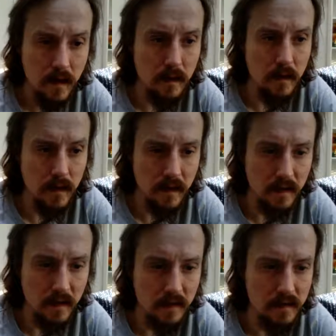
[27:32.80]
I really
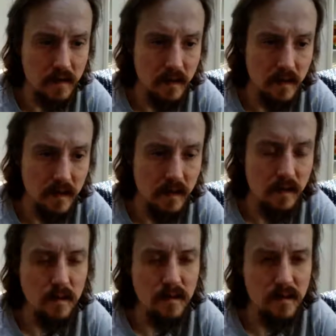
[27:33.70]
think the world should end.
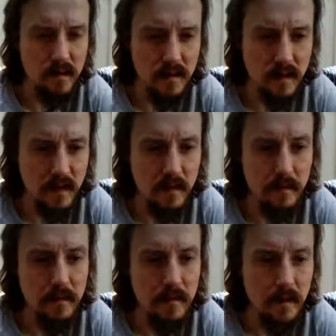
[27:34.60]
They won't do it though.
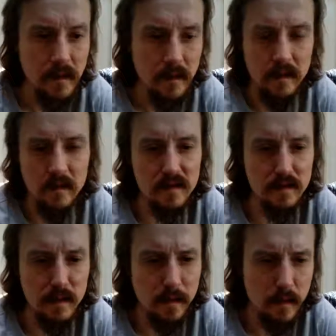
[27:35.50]
And then they'll
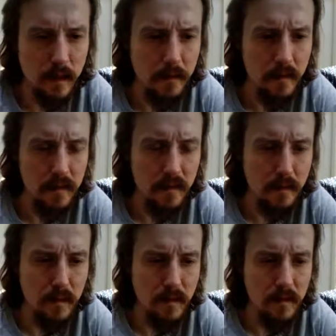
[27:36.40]
just memory wipe you at the
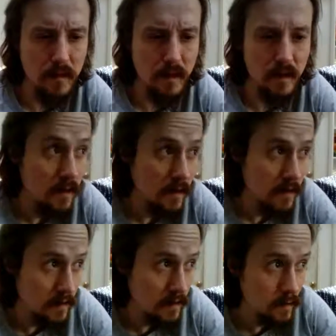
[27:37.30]
moon, and then
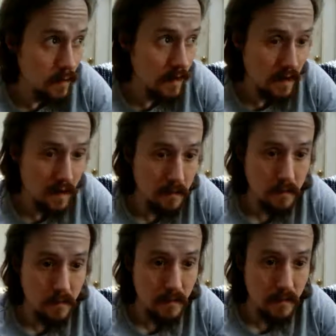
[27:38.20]
you wake
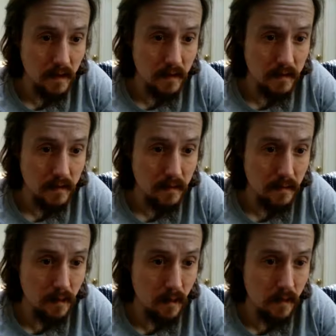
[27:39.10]
up,
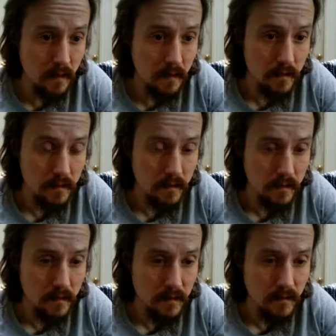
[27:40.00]
born
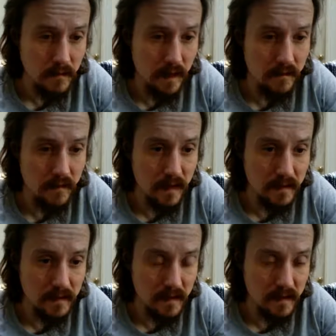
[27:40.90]

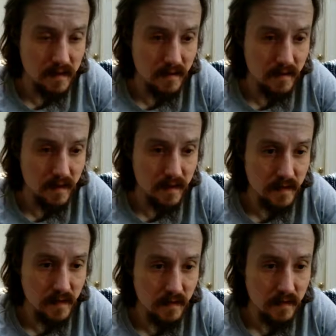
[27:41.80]
5,000 years in the
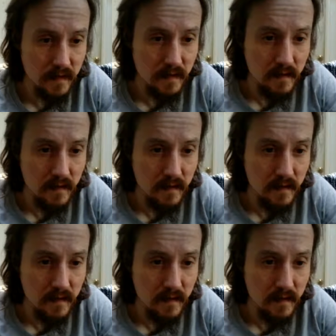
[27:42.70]
future,